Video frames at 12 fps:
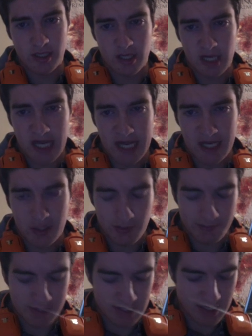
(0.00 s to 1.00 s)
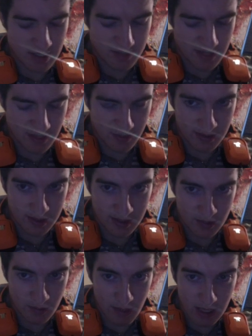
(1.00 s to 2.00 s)
Got an 83% on Metacritic
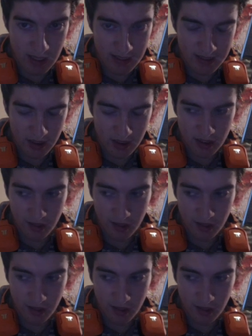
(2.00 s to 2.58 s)
as well as Sunset